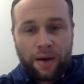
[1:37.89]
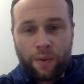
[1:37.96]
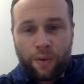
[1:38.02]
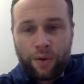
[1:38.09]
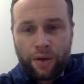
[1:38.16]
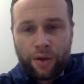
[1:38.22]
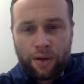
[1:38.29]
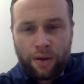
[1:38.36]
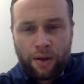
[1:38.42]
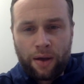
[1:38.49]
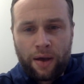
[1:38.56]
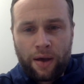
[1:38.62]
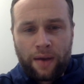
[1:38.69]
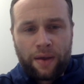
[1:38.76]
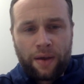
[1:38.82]
I wanted
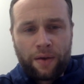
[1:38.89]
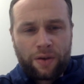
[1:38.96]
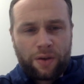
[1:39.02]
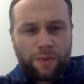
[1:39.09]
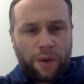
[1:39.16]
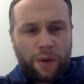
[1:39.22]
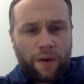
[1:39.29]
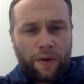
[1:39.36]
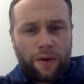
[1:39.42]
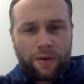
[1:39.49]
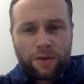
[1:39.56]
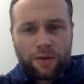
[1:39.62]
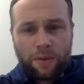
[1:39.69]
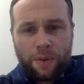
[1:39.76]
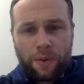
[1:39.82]
the
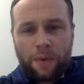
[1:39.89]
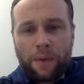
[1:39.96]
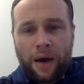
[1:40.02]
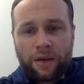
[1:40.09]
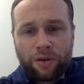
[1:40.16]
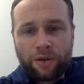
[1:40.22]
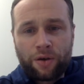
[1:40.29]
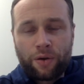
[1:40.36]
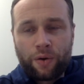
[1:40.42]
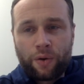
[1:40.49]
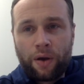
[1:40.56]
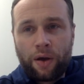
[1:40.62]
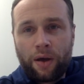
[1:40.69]
experience to be magical.